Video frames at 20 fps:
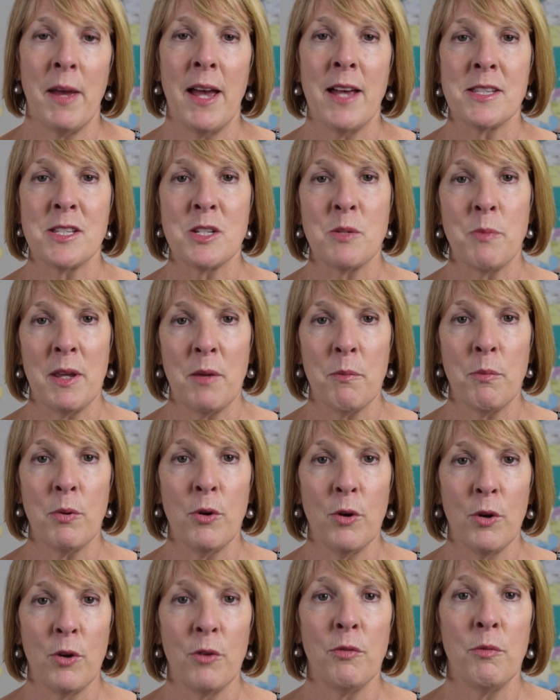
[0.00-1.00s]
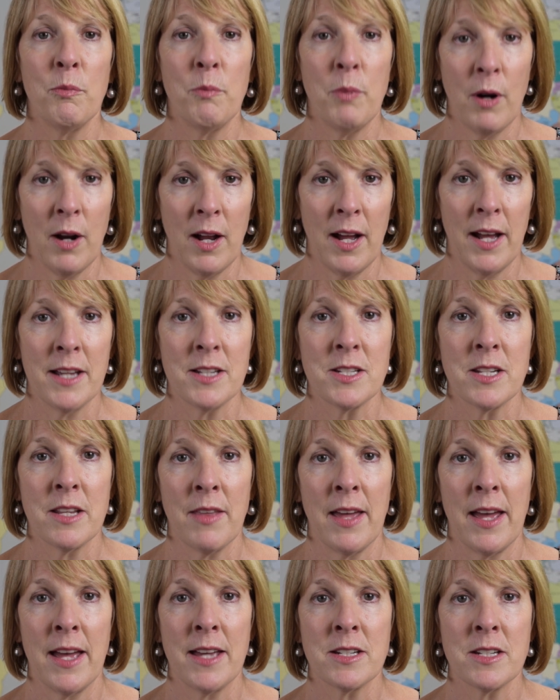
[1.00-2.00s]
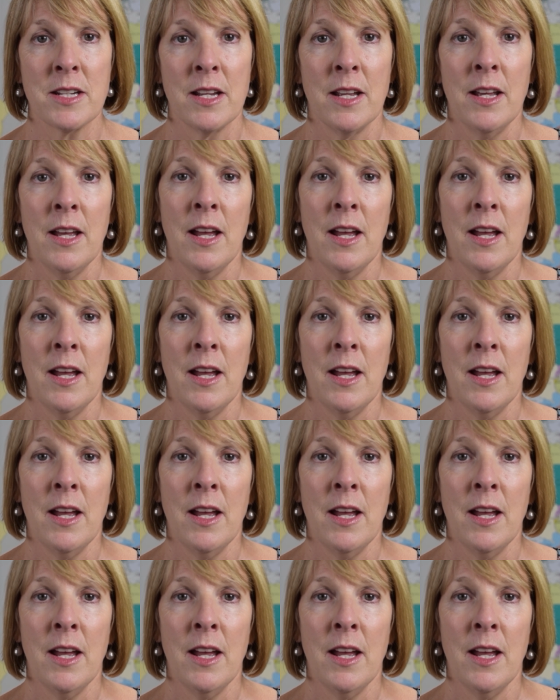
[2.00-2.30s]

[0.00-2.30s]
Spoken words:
has to be approved prior to that.